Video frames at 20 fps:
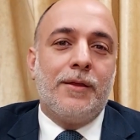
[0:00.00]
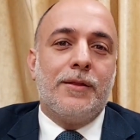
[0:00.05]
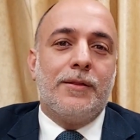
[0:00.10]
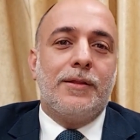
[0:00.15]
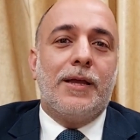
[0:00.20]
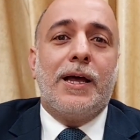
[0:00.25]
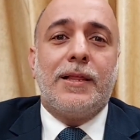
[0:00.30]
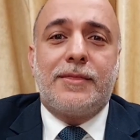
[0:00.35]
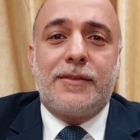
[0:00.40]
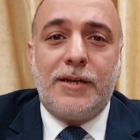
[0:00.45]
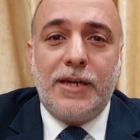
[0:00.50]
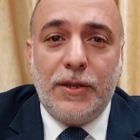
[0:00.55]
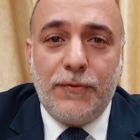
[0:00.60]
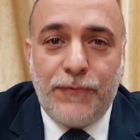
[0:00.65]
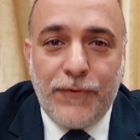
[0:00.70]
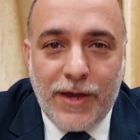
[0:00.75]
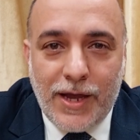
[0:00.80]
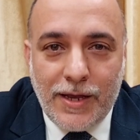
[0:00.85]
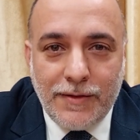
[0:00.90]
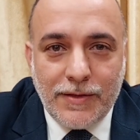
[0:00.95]
not
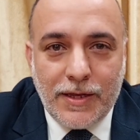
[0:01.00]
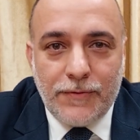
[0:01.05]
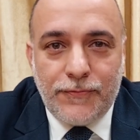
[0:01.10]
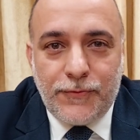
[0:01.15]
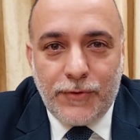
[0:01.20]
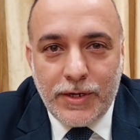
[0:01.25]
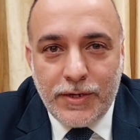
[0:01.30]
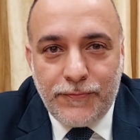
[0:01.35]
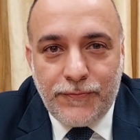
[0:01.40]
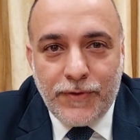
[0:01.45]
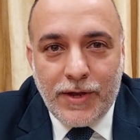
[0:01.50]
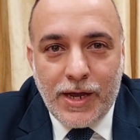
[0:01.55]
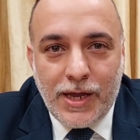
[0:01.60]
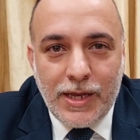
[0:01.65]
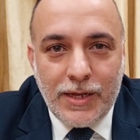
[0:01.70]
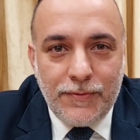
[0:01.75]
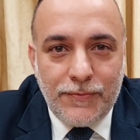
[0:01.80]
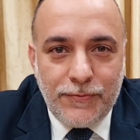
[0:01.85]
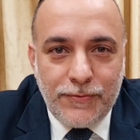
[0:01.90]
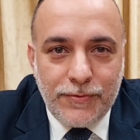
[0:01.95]
35, not
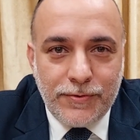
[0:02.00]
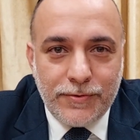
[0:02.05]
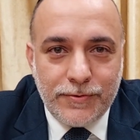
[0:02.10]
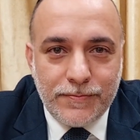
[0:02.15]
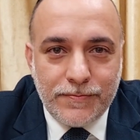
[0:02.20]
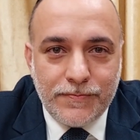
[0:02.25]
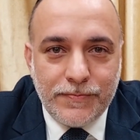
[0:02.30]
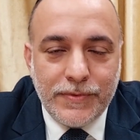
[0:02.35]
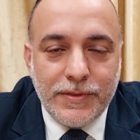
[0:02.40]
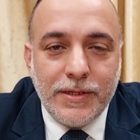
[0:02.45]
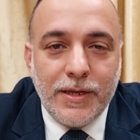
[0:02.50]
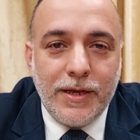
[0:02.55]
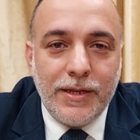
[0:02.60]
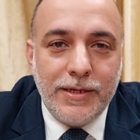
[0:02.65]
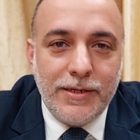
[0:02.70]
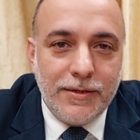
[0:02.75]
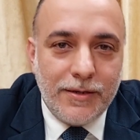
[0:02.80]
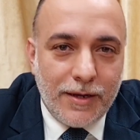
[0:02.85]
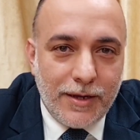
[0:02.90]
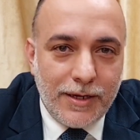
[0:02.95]
45,
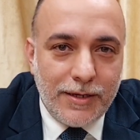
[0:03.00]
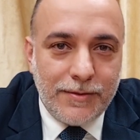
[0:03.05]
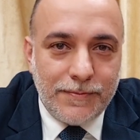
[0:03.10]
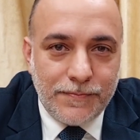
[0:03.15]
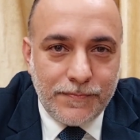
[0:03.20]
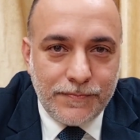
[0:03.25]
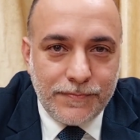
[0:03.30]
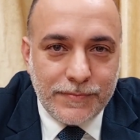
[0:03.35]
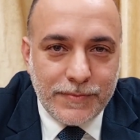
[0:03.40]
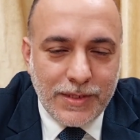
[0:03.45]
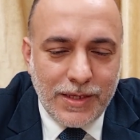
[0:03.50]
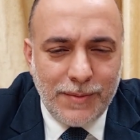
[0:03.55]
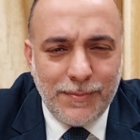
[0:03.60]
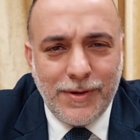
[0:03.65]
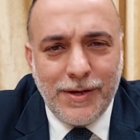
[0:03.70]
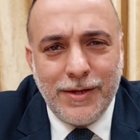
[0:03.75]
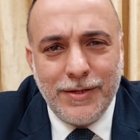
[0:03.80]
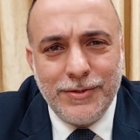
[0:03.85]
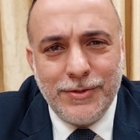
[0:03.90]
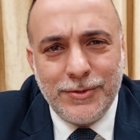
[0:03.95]
99. Come
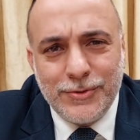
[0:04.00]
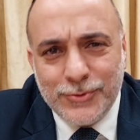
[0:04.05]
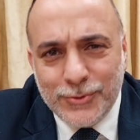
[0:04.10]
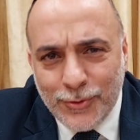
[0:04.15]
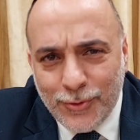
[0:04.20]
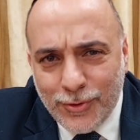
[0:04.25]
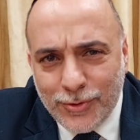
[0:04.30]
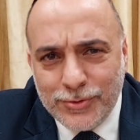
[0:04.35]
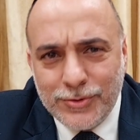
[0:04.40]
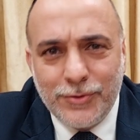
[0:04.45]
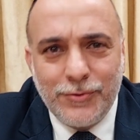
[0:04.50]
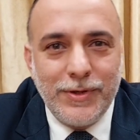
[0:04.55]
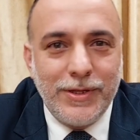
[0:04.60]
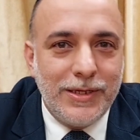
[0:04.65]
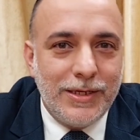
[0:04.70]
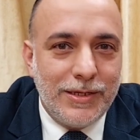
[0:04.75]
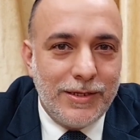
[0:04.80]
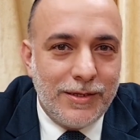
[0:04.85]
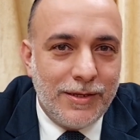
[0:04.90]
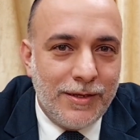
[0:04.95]
on, you're too old
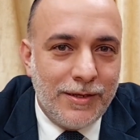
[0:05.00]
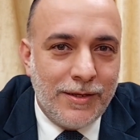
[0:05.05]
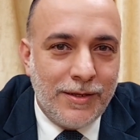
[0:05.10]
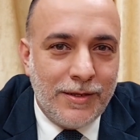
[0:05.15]
already.